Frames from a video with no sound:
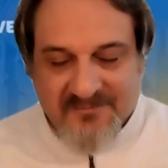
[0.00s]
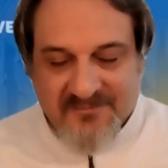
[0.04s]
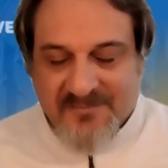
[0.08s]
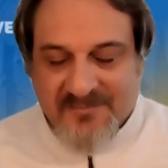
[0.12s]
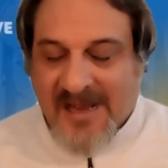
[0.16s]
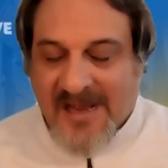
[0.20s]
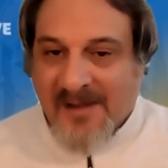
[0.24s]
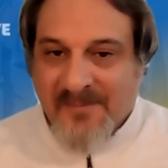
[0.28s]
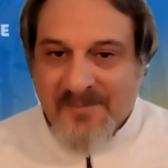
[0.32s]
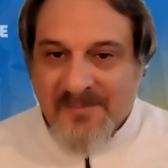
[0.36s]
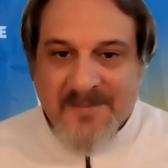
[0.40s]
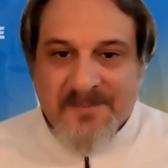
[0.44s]

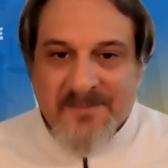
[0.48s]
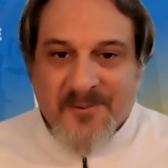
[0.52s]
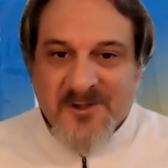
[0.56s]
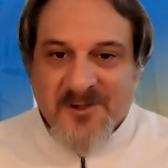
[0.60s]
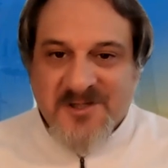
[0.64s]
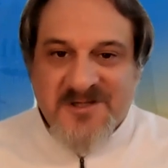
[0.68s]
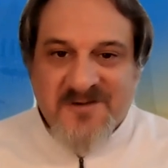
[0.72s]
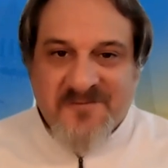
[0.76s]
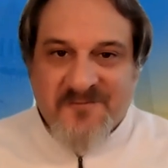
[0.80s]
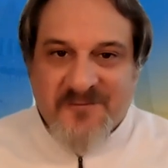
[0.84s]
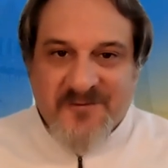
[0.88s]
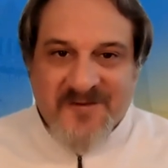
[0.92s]
I'd be
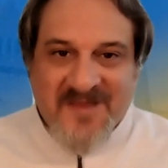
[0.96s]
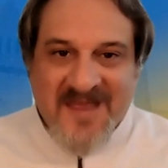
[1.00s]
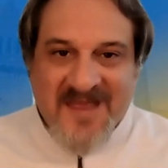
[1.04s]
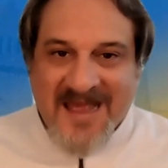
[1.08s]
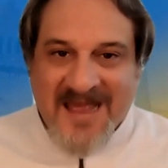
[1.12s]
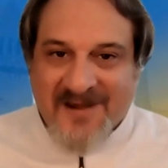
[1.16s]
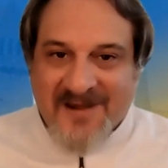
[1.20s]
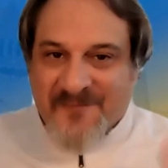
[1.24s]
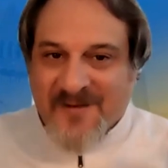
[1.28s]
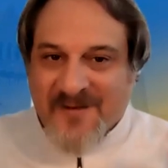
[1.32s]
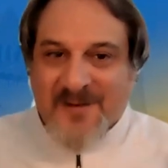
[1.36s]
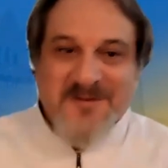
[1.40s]
pushing for
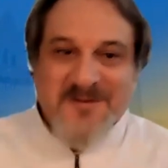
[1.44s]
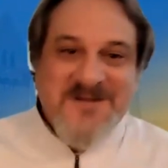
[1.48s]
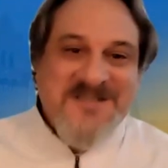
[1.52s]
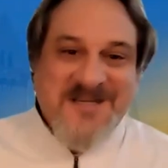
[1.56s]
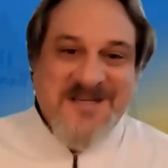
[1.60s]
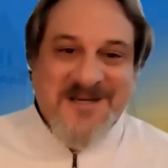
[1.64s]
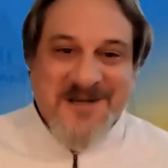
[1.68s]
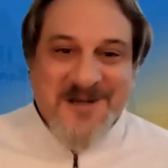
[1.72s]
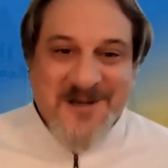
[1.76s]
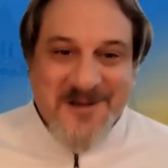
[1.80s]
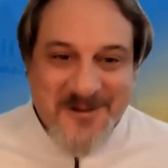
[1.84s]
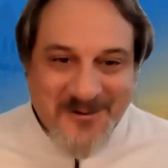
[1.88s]
that if I was
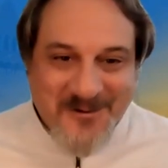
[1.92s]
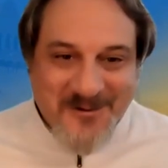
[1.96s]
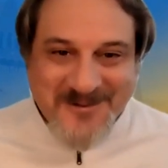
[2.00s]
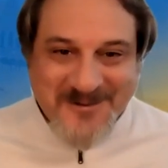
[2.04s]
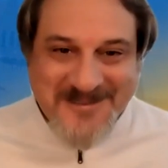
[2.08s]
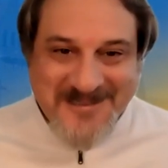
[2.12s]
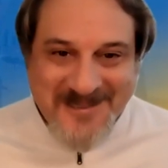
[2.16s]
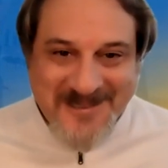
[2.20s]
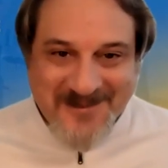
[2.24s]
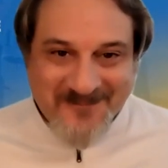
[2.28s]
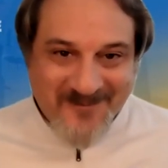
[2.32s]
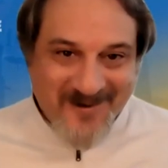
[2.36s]
sitting in your
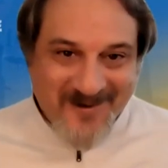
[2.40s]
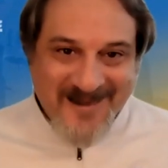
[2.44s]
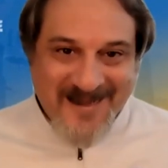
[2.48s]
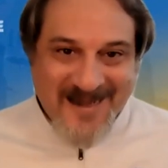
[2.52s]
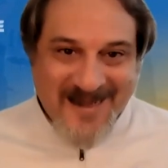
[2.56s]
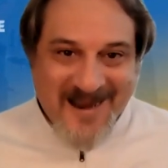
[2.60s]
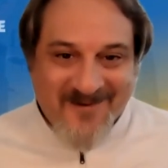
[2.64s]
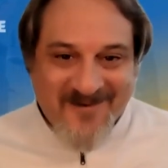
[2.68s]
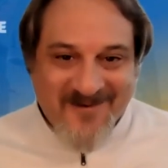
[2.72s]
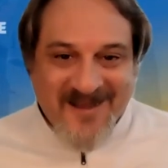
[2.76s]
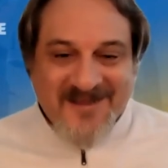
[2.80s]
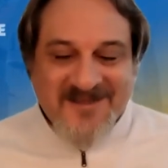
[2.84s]
seat right
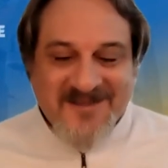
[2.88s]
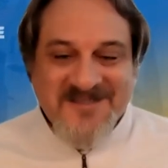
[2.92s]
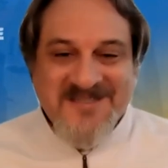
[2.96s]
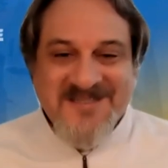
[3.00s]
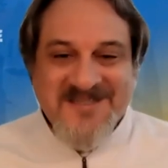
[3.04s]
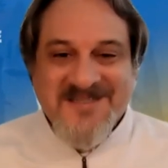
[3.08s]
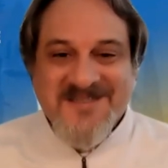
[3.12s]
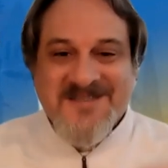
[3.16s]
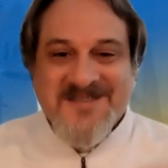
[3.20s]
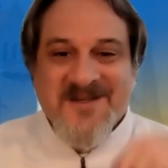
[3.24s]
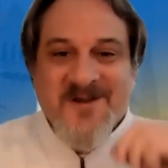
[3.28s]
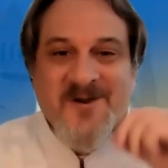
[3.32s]
now,
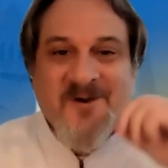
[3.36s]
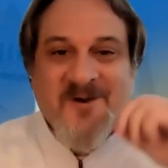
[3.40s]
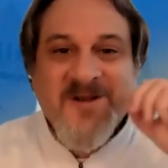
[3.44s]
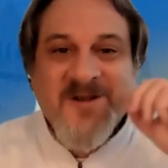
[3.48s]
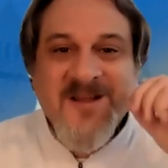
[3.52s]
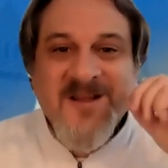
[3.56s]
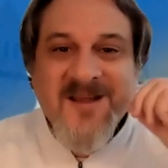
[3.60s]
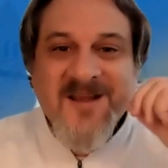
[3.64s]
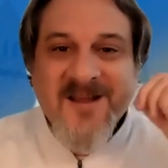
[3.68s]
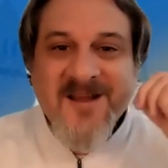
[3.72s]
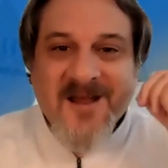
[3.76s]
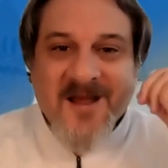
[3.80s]
Allison. So
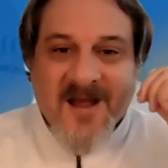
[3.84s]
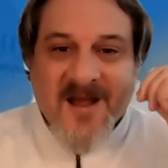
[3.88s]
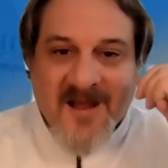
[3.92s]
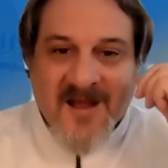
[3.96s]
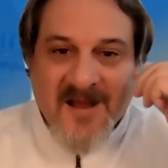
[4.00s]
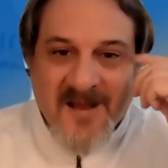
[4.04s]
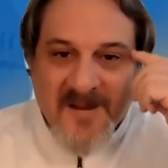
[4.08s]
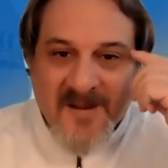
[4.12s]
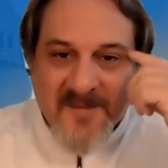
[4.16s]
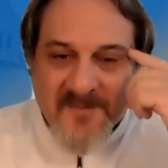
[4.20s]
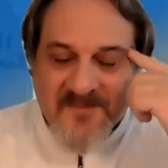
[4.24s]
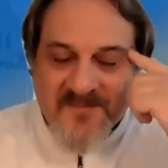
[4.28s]

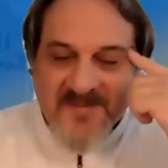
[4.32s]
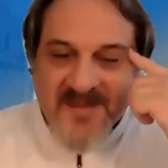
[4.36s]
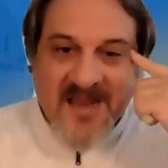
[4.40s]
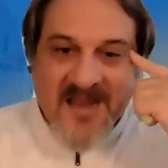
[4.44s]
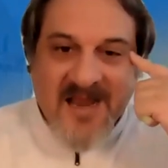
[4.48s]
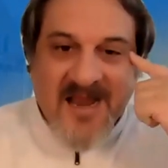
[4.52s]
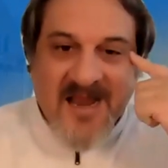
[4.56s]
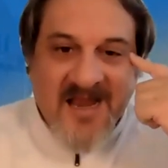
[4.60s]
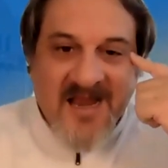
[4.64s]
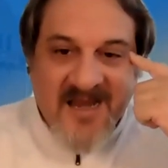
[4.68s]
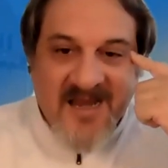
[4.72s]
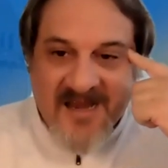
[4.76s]

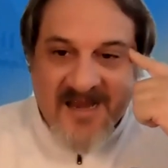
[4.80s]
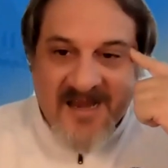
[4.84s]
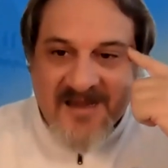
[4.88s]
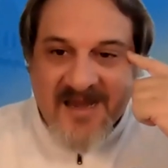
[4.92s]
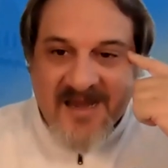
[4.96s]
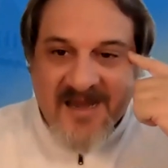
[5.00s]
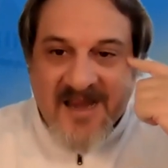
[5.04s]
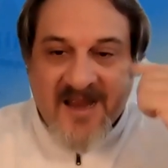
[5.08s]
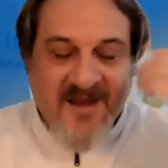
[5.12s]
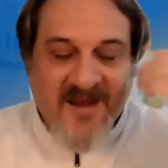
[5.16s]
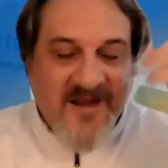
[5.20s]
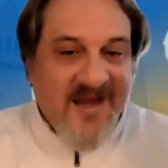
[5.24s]
I
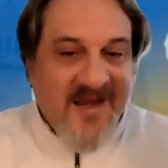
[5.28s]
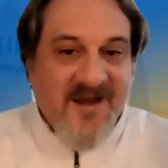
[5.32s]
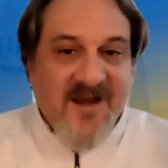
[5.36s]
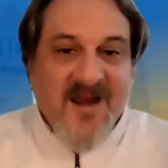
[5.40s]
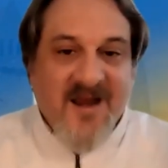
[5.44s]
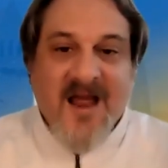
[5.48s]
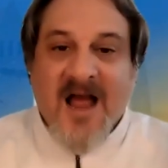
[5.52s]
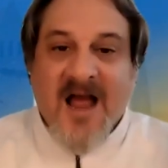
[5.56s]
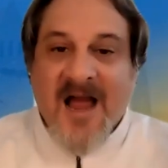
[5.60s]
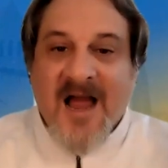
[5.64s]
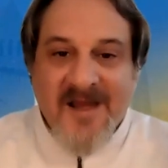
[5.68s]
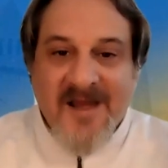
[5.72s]

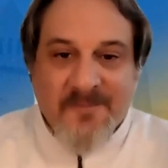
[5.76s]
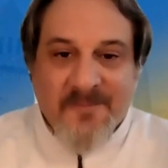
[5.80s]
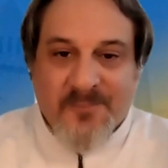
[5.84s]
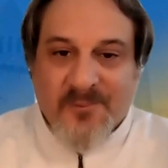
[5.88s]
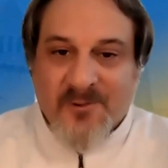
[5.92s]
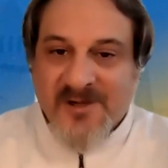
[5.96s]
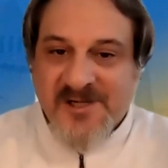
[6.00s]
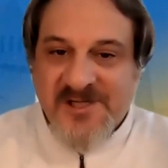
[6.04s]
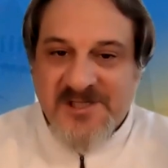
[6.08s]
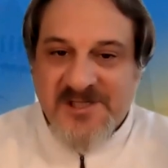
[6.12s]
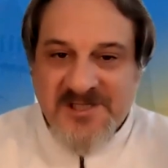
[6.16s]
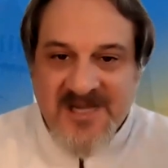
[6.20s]

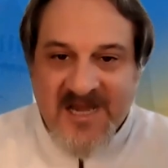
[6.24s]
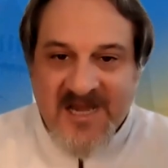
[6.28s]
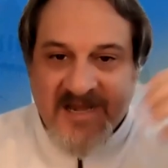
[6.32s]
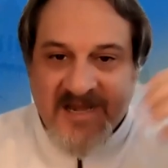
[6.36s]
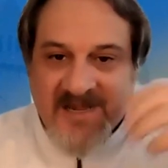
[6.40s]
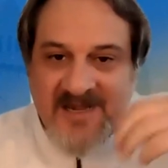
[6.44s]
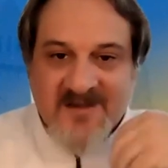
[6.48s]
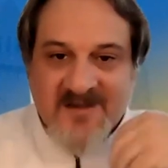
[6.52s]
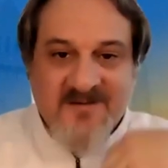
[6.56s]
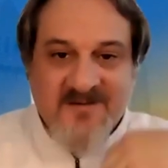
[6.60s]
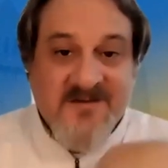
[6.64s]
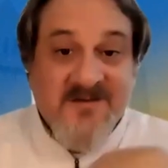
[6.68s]
appreciate
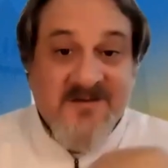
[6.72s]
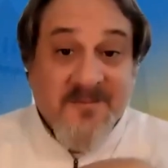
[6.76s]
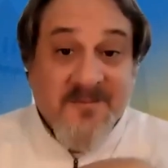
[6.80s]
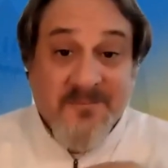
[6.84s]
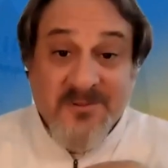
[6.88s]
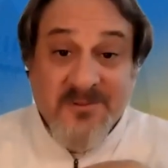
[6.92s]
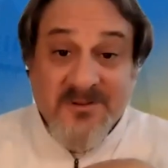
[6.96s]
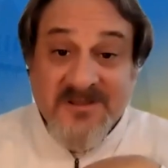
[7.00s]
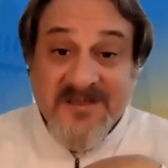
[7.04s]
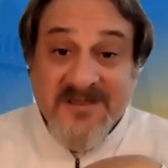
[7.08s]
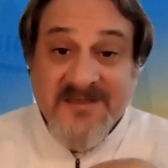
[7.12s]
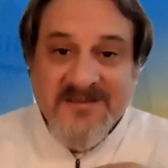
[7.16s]
it
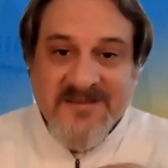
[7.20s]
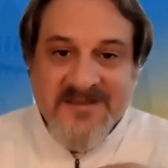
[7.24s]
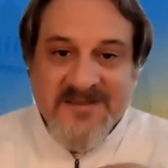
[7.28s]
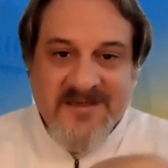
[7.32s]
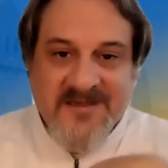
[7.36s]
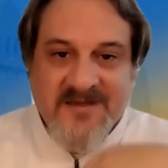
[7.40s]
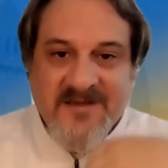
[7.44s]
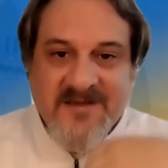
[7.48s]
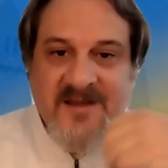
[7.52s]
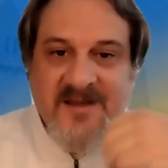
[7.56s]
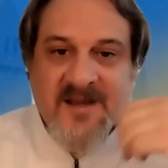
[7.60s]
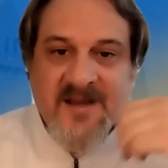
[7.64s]

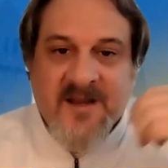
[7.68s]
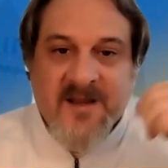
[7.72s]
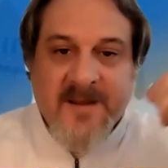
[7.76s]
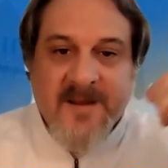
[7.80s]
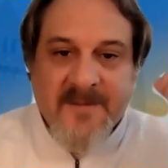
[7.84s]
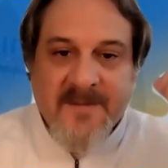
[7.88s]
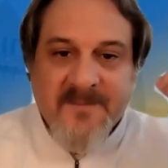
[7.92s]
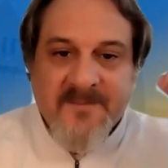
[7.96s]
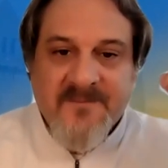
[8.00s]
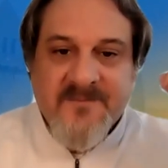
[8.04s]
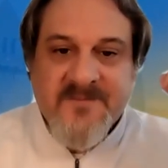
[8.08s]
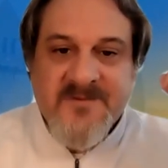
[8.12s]
completely.
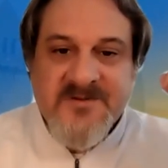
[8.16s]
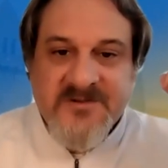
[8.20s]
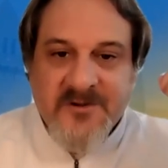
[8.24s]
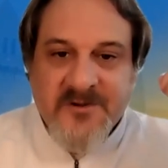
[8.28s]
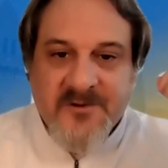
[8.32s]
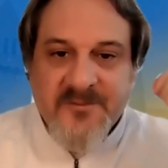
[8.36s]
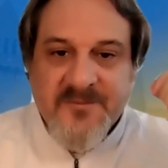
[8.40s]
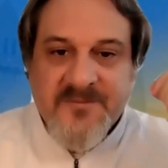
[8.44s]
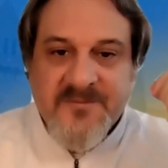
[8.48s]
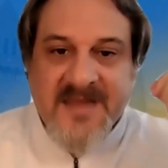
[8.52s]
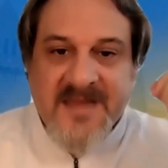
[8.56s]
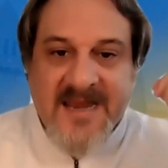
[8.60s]

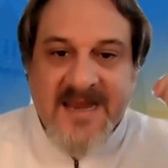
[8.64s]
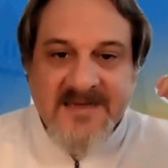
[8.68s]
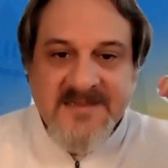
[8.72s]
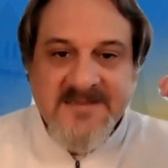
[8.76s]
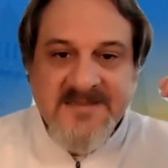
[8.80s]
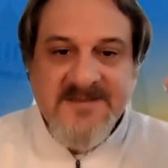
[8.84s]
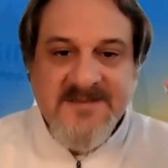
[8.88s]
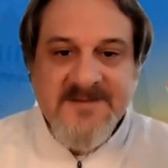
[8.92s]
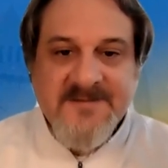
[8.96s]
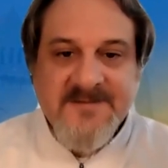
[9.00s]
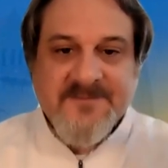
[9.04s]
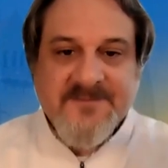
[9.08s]
So
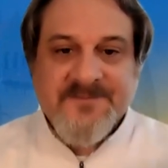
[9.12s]
thanks.